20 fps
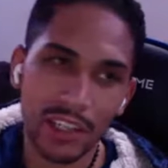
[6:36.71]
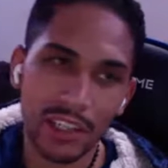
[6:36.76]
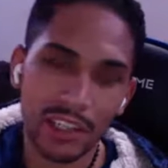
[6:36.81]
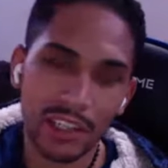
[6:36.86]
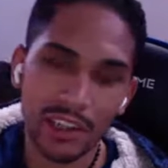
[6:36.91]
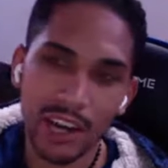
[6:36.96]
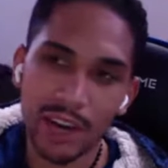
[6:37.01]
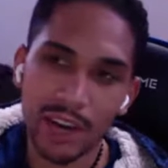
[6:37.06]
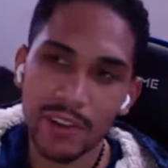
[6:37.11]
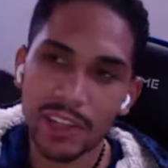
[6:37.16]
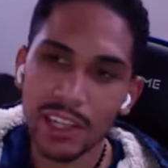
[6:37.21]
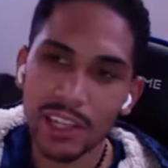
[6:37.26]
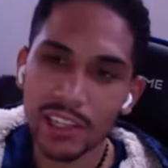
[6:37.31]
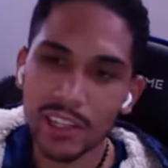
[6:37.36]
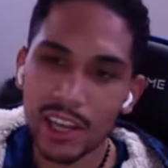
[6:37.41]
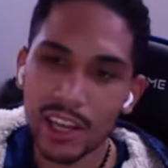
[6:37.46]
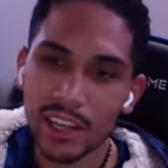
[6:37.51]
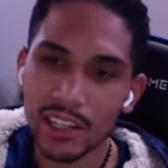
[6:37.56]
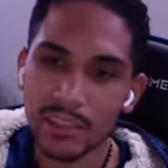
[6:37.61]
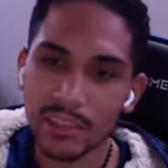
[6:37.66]
Everything
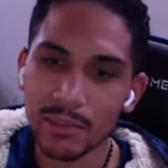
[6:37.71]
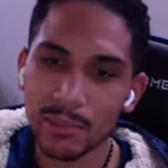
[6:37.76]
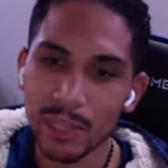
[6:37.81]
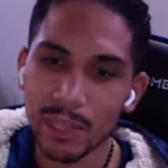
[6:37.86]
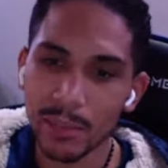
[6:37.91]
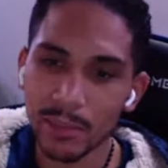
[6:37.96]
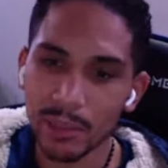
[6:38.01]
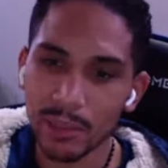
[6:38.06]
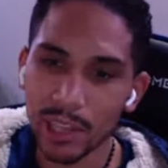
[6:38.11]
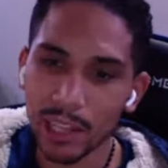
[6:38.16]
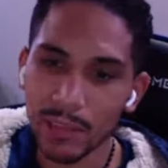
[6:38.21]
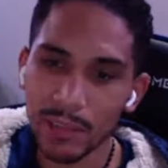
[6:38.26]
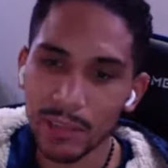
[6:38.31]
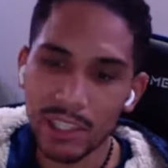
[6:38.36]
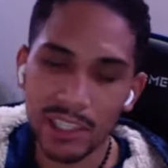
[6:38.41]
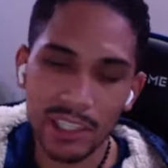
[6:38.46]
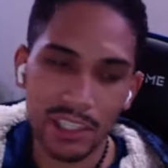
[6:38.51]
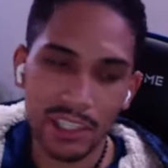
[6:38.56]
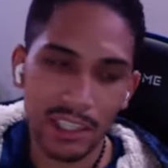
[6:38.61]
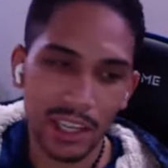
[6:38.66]
changes with people. Like we see
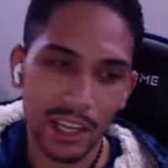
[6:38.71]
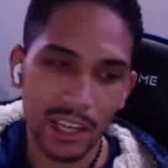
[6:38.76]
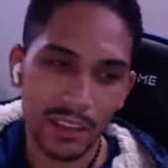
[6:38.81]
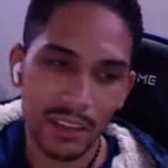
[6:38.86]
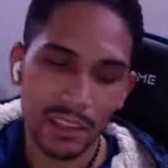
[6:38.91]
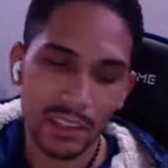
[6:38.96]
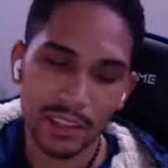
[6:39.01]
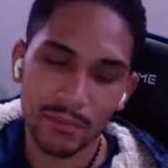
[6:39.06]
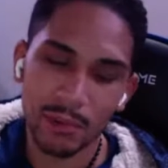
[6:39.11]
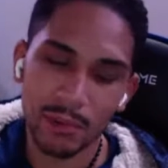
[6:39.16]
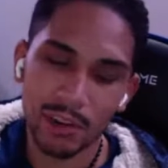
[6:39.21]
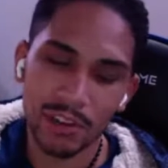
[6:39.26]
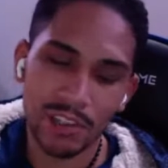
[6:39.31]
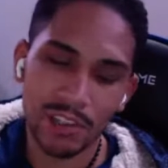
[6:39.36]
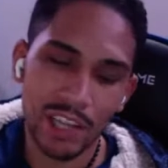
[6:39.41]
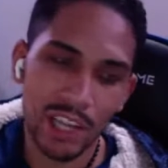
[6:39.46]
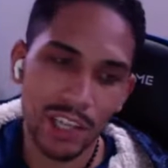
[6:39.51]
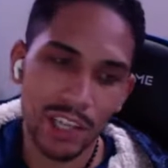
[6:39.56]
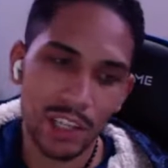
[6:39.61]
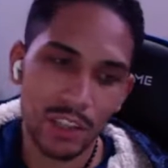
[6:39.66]
today, the world's
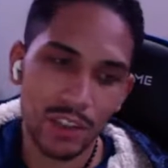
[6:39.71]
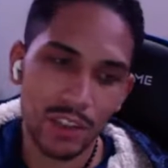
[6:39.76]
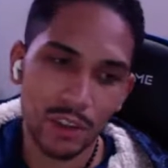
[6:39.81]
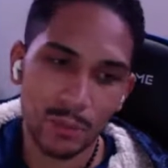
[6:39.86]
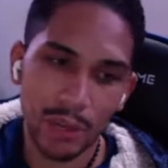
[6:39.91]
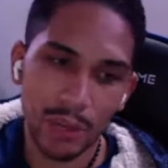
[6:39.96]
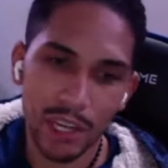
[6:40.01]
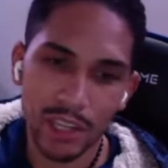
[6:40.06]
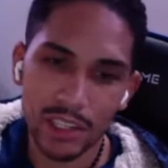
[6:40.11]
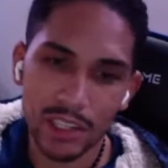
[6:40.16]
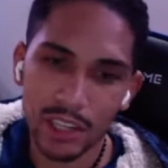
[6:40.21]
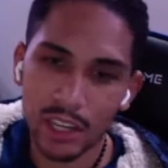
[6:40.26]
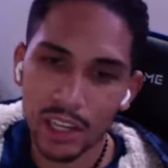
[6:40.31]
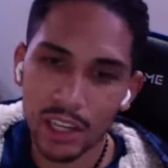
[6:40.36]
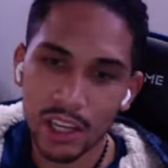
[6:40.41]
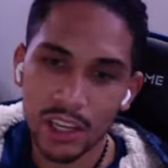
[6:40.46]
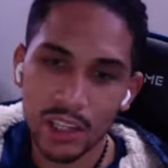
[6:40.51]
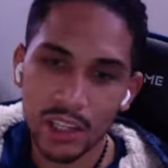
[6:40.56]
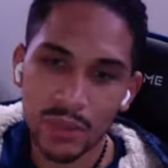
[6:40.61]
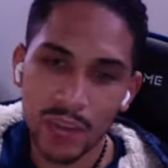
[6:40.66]
changing so much.
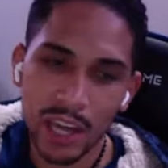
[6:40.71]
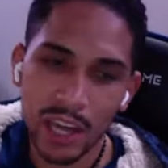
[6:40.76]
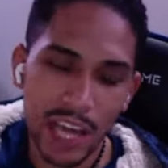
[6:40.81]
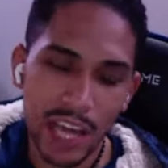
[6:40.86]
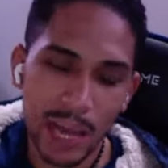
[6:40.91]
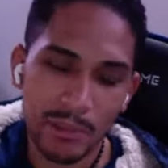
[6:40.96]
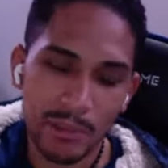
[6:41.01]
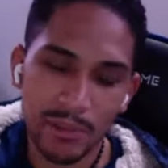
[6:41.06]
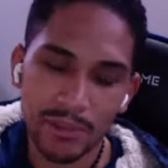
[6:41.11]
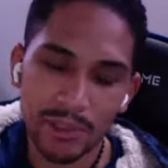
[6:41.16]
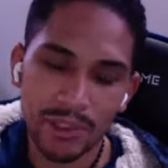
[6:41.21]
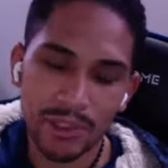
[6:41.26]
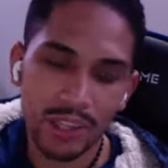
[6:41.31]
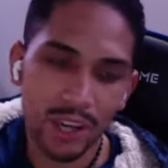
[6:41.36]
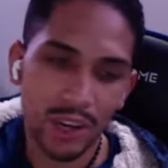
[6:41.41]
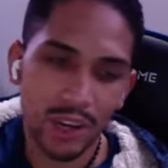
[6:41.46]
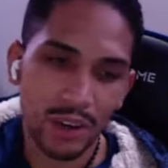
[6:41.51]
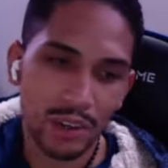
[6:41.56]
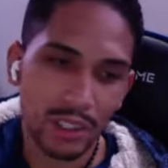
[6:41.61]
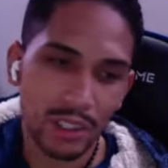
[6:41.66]
You've got to adapt. If
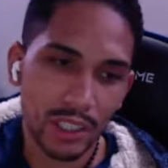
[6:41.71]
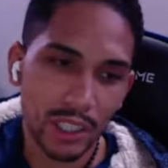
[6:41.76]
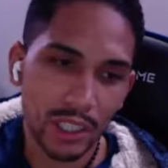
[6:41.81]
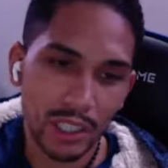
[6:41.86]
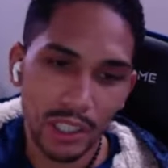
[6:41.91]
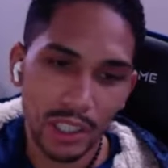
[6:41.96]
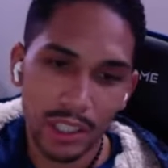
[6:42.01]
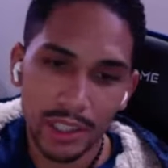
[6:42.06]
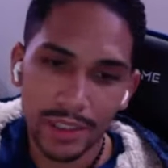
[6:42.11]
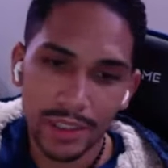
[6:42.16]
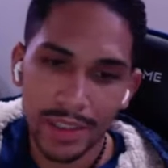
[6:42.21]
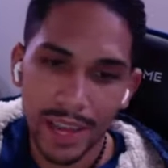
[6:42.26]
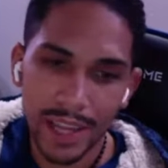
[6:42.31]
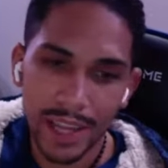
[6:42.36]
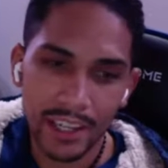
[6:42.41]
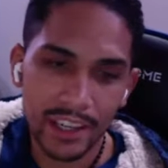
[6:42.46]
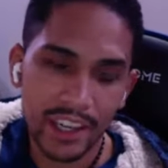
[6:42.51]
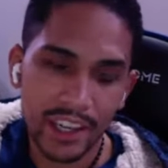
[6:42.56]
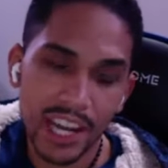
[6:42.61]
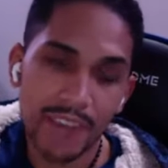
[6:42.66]
you don't,
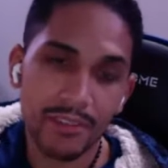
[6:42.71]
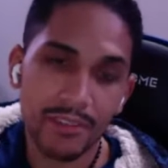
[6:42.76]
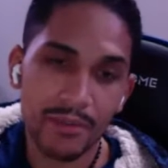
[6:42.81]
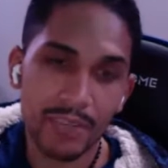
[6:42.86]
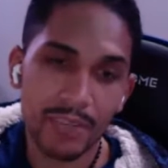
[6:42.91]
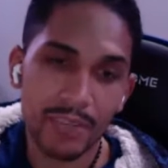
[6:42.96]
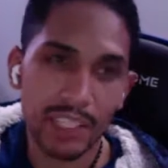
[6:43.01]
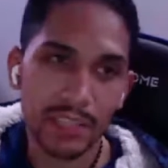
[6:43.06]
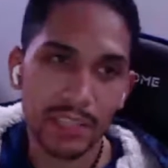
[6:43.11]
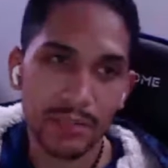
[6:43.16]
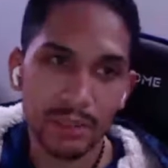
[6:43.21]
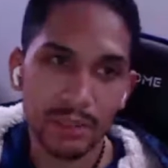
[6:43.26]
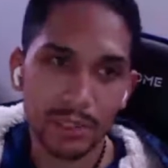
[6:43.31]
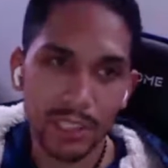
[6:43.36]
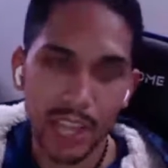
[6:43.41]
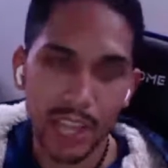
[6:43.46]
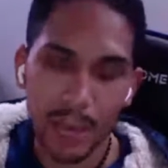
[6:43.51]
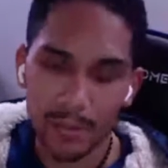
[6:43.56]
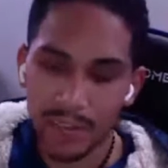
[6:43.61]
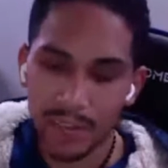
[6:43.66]
then you're going to have a really
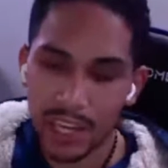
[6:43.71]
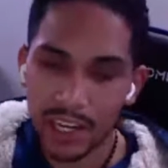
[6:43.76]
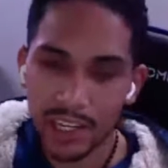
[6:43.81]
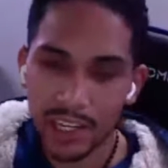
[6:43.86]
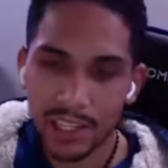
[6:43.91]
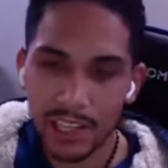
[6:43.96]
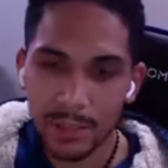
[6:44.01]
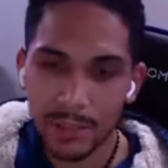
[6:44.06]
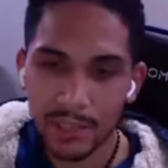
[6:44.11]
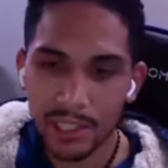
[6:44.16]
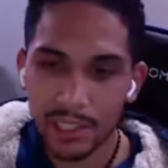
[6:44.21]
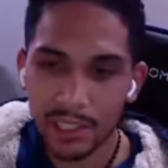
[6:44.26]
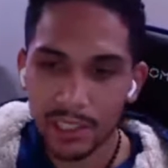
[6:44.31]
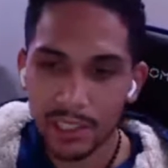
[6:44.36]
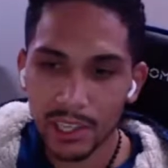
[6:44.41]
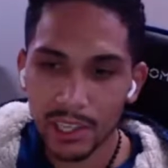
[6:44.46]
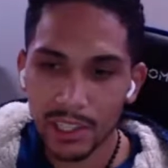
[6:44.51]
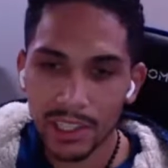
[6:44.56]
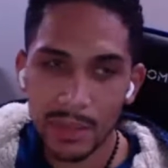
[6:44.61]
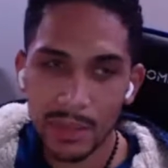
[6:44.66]
difficult time. You got to accept
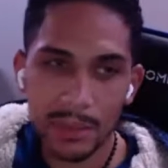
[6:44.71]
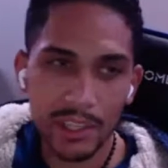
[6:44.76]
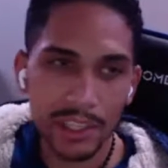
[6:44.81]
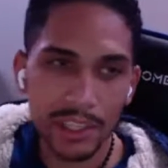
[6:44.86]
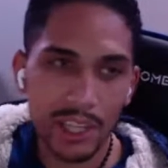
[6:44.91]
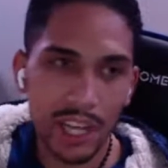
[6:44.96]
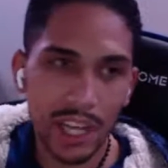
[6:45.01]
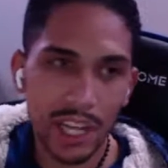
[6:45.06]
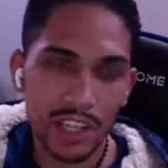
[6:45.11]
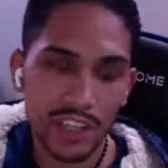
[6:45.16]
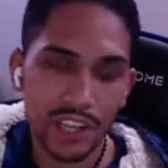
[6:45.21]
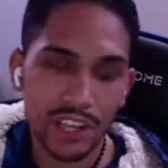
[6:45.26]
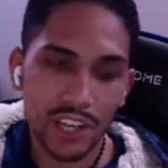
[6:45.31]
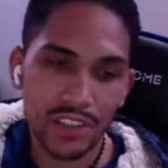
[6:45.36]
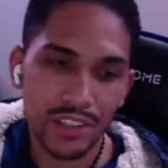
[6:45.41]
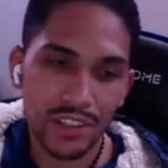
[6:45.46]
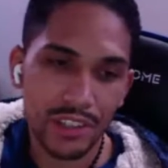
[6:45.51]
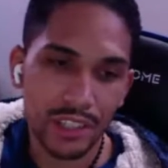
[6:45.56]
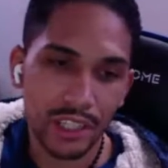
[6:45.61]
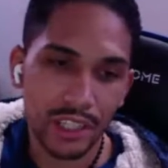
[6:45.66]
it, accept the change.
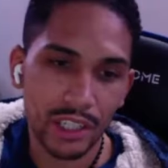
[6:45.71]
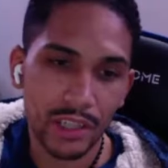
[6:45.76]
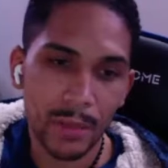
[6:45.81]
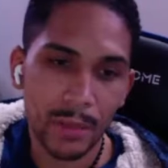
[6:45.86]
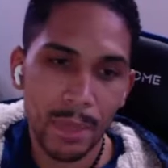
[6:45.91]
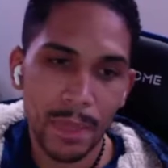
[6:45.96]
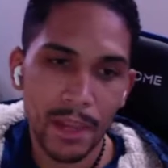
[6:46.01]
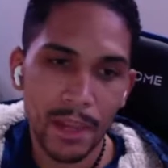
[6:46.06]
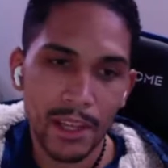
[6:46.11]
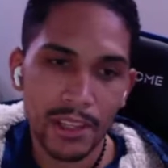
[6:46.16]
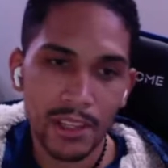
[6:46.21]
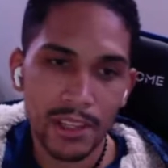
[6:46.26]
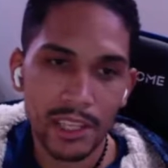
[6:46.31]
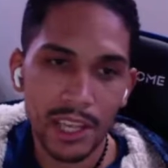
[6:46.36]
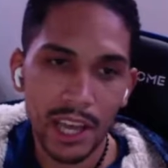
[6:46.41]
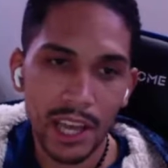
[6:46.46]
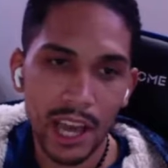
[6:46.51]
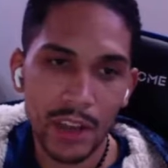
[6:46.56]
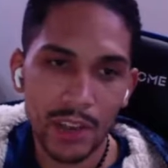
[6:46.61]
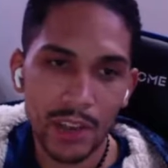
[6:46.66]
Change is good.
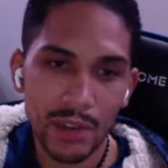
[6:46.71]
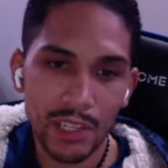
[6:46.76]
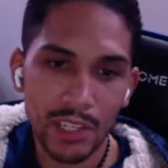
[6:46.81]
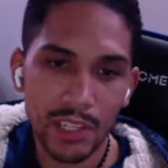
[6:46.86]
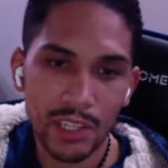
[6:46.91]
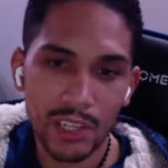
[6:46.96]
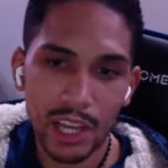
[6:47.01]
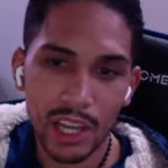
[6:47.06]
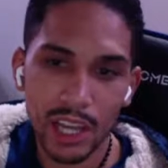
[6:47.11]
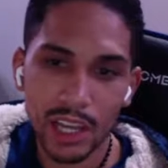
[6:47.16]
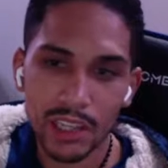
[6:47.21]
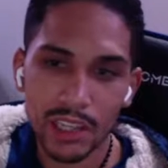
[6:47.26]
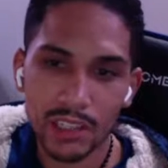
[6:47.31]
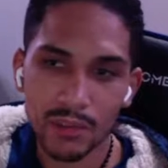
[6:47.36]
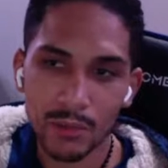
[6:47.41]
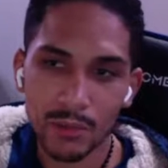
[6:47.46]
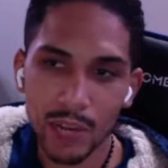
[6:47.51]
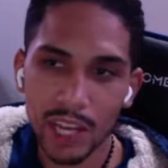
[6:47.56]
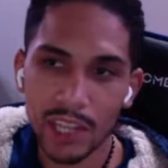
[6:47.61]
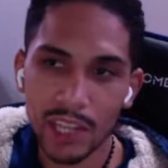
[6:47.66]
See how you can
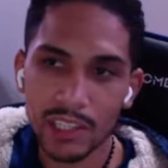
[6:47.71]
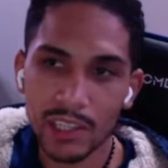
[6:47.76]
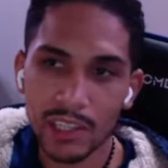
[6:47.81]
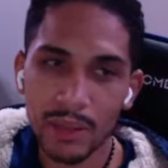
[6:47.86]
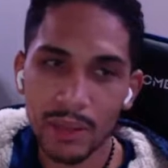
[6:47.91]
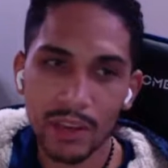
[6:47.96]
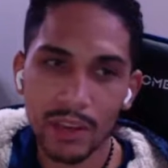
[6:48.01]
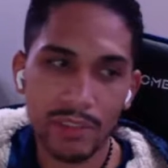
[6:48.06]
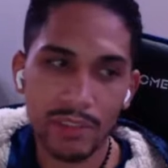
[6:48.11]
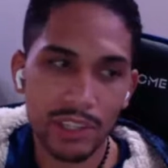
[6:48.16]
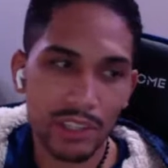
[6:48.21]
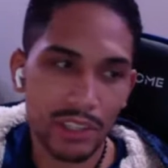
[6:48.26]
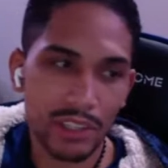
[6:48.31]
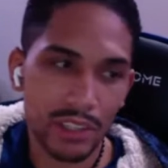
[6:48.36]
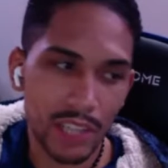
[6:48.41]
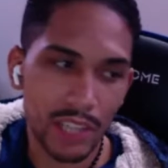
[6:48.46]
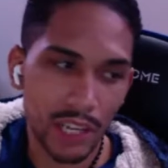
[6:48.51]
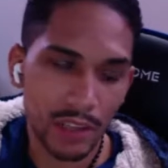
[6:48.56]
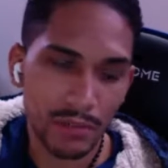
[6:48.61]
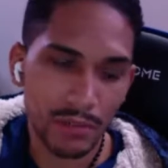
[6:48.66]
change in ways to benefit
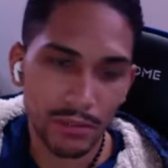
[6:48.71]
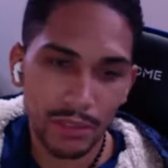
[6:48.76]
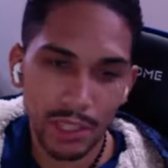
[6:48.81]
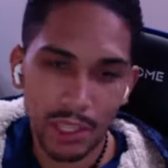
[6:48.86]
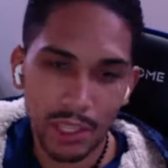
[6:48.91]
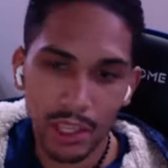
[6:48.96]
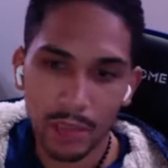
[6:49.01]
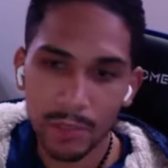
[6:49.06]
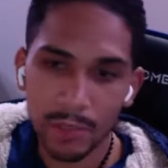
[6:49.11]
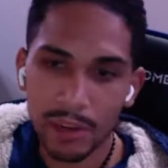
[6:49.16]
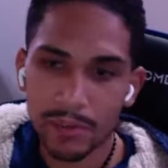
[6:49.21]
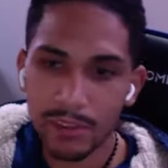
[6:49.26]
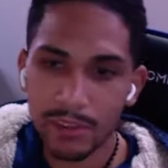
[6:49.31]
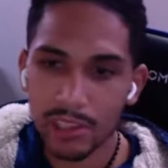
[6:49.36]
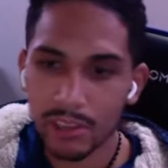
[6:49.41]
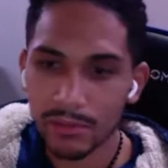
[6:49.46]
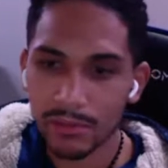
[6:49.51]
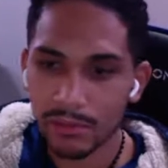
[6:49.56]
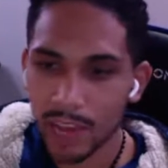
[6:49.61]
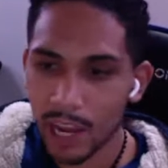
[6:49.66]
yourself,
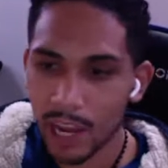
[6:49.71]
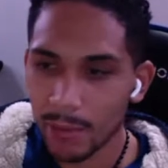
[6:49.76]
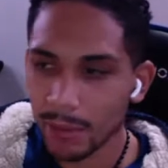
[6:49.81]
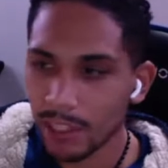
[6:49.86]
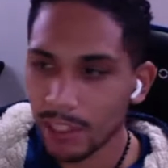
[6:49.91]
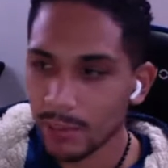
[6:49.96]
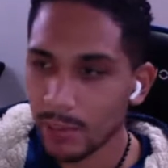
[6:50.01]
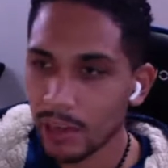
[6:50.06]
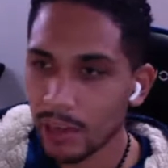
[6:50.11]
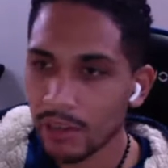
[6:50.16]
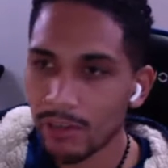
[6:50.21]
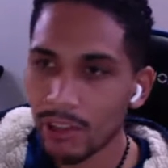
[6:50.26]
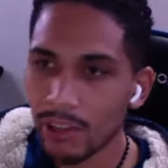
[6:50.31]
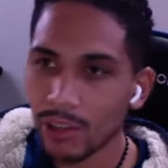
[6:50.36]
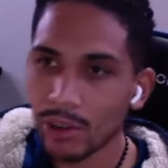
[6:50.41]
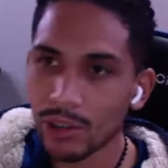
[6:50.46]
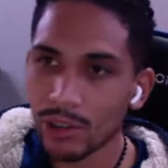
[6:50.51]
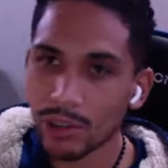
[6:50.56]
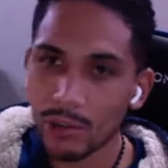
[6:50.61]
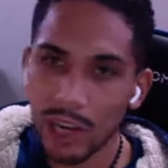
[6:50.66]
benefit your family, and
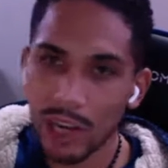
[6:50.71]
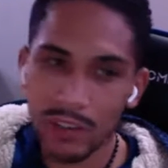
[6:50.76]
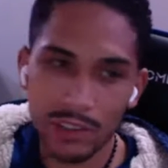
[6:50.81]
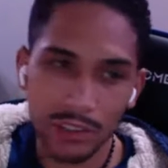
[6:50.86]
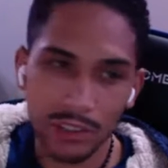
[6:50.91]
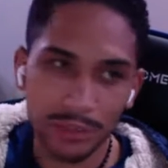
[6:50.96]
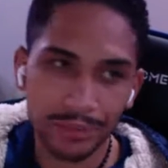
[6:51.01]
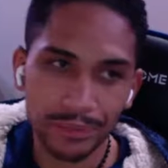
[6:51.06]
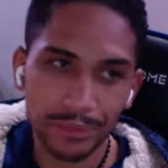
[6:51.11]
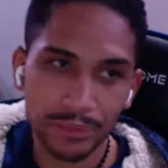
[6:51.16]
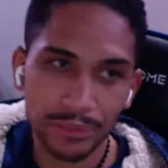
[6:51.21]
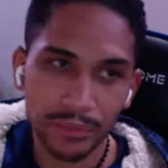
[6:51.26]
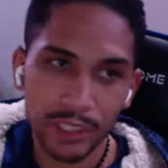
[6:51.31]
benefit those around you.